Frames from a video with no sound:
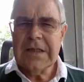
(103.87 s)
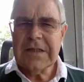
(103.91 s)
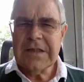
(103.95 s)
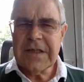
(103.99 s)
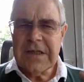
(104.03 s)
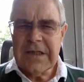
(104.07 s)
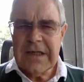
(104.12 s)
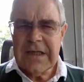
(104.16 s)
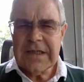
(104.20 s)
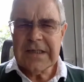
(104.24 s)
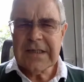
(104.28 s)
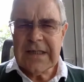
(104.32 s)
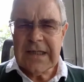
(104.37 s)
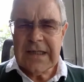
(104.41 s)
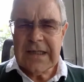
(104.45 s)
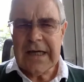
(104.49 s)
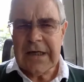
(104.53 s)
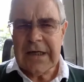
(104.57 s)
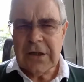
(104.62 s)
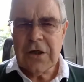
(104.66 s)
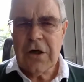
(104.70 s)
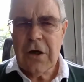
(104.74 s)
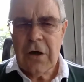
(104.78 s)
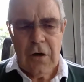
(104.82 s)
need to
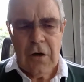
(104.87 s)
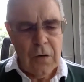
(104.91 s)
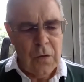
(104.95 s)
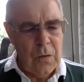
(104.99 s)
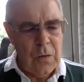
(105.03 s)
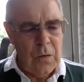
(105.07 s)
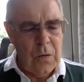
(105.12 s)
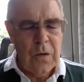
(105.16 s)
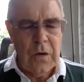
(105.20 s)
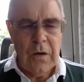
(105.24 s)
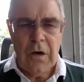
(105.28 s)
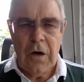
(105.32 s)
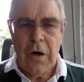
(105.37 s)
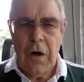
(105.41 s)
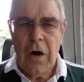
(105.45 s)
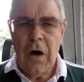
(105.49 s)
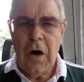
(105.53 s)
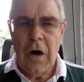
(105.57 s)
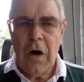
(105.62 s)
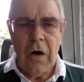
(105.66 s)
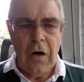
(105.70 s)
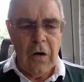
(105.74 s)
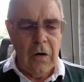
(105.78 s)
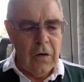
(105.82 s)
let go
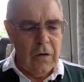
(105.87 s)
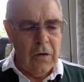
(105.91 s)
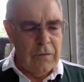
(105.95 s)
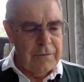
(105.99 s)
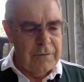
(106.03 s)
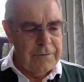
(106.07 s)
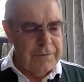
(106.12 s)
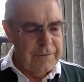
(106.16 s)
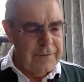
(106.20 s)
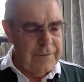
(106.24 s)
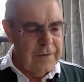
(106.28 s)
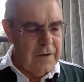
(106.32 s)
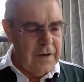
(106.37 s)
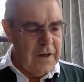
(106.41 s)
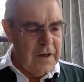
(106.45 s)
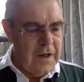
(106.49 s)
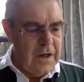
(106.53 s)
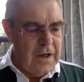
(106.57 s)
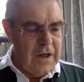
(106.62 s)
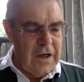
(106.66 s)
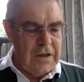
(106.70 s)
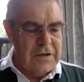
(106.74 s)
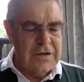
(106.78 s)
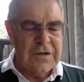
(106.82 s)
of
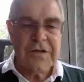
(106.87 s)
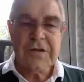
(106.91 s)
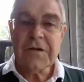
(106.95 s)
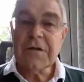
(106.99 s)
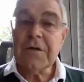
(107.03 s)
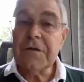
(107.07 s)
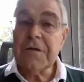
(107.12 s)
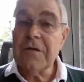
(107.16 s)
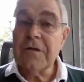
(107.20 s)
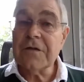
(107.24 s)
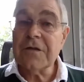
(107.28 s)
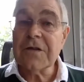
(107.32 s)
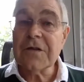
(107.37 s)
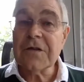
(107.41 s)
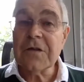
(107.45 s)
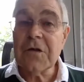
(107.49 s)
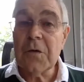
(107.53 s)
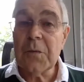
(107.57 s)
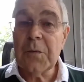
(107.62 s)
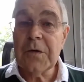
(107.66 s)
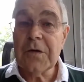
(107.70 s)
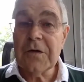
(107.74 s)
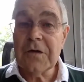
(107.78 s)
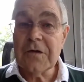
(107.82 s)
stuff that's
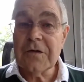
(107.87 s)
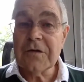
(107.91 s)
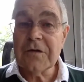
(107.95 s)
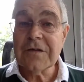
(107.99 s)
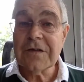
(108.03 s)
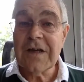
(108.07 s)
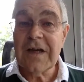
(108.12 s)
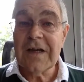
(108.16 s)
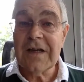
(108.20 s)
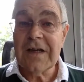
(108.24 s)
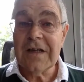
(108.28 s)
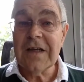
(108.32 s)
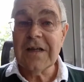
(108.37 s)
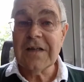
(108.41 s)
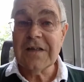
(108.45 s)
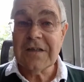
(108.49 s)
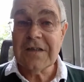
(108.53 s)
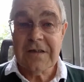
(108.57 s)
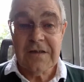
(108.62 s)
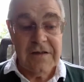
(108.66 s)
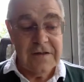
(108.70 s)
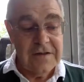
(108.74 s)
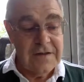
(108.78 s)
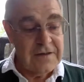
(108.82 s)
stopping us getting
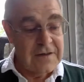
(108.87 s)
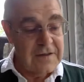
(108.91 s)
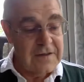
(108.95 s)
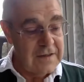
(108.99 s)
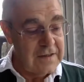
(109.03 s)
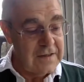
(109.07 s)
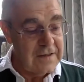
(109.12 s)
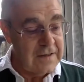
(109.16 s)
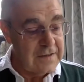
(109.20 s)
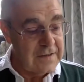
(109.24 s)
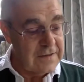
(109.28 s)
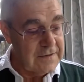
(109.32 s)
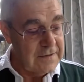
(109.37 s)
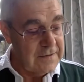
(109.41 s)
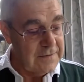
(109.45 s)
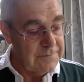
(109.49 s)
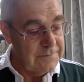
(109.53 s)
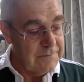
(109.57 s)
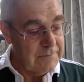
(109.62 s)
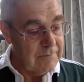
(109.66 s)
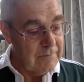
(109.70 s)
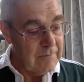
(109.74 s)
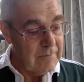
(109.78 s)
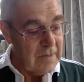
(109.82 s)
into this state.
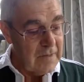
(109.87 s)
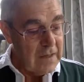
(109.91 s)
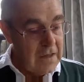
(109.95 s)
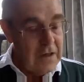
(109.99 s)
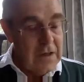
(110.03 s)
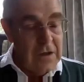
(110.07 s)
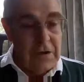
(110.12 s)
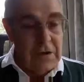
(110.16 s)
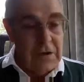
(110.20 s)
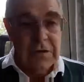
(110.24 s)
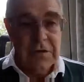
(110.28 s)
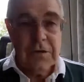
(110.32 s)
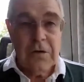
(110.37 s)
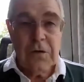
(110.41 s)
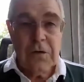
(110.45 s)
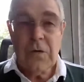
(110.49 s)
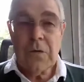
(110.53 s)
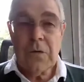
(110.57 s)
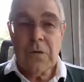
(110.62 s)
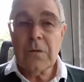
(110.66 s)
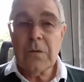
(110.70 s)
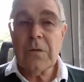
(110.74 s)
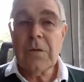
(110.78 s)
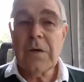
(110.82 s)

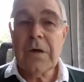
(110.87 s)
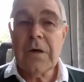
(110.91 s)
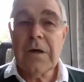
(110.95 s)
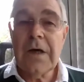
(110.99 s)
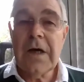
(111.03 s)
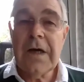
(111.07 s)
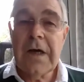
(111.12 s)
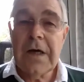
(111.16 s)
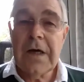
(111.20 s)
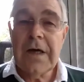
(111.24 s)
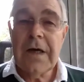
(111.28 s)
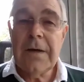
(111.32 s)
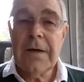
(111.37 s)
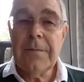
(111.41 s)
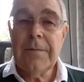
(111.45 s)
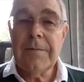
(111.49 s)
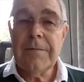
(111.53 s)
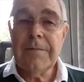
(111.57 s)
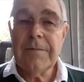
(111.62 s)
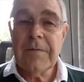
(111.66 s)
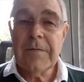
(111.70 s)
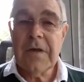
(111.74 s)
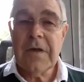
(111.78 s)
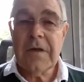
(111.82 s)
So
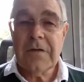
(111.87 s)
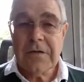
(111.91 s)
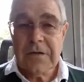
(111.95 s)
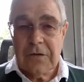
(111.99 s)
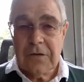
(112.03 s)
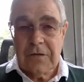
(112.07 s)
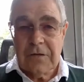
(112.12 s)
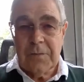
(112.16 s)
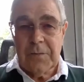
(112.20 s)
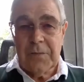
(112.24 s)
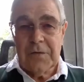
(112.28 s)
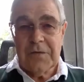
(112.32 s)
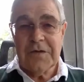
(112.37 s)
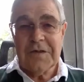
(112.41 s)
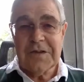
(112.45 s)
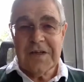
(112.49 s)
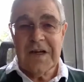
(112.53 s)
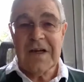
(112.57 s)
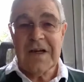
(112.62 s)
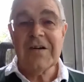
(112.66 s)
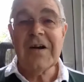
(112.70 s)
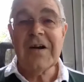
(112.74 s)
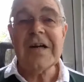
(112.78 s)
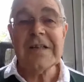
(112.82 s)
sort of the Buddha's
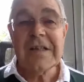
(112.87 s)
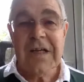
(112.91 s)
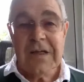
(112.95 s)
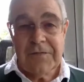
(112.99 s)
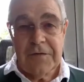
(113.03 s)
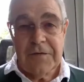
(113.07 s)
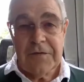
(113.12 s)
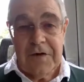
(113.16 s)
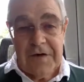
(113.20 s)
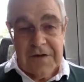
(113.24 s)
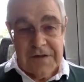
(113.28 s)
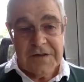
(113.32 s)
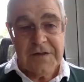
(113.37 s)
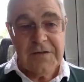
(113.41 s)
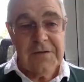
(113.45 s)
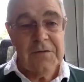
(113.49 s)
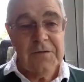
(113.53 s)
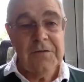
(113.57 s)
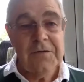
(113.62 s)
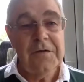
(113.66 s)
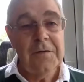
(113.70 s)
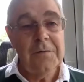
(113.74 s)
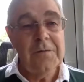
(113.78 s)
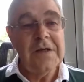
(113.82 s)
direct
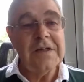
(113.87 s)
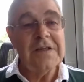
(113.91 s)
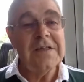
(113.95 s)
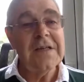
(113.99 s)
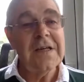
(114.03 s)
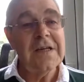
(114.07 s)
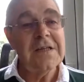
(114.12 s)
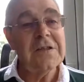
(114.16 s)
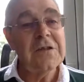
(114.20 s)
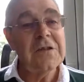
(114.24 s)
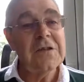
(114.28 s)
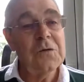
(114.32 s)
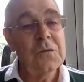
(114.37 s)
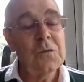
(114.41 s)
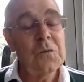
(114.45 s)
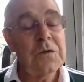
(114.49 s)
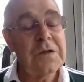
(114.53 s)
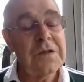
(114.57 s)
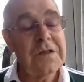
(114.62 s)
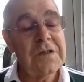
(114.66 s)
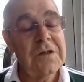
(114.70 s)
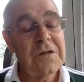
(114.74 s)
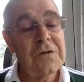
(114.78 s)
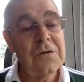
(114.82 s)
advice for meditation
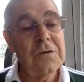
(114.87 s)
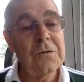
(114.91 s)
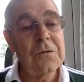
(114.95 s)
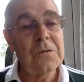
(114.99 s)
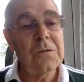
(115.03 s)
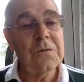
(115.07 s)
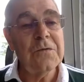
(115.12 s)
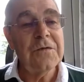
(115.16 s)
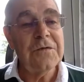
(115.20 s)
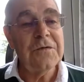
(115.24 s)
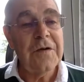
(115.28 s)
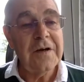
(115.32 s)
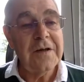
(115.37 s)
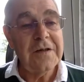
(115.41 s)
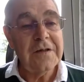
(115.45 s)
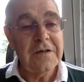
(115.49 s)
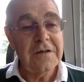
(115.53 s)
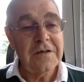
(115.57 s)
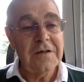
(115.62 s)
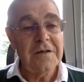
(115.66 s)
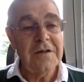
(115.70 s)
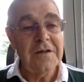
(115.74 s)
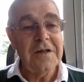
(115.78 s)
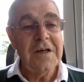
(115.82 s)
was to find
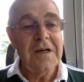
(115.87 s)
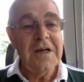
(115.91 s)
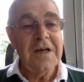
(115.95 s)
a